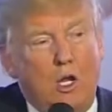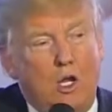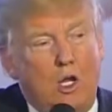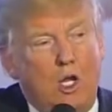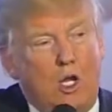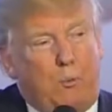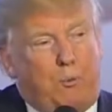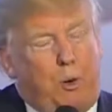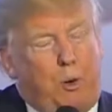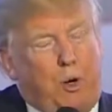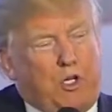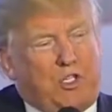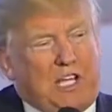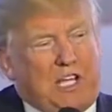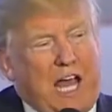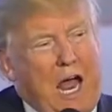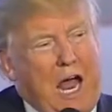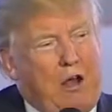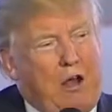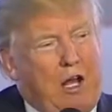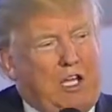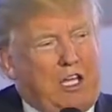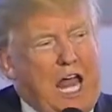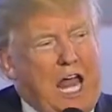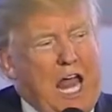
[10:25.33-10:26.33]
He puts
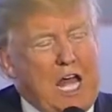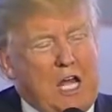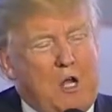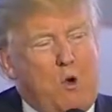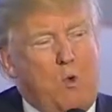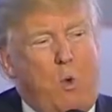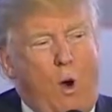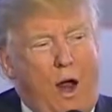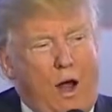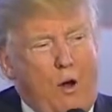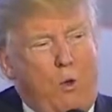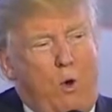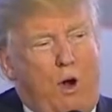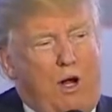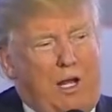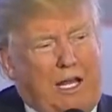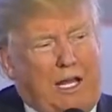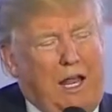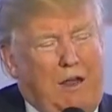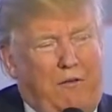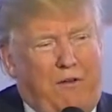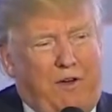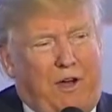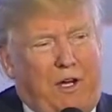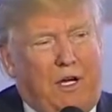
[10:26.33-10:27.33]
out a date when we're
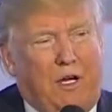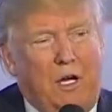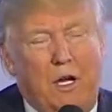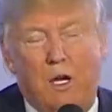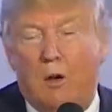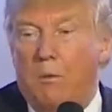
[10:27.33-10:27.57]
leaving.